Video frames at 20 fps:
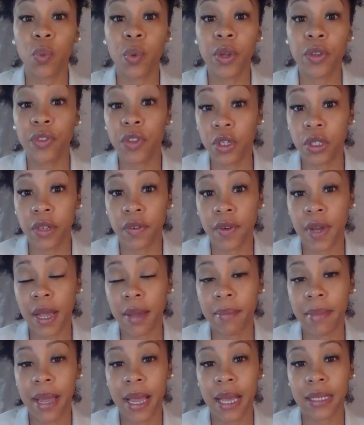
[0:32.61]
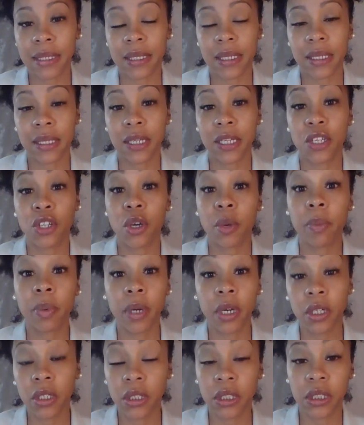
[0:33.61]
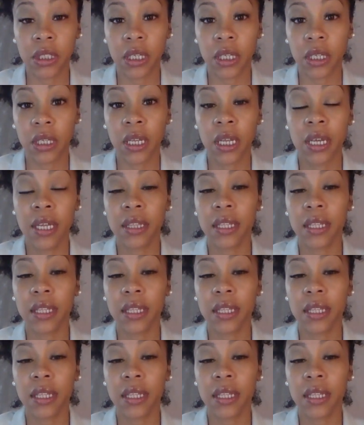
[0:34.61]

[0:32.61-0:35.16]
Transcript: with your divine masculine, your person,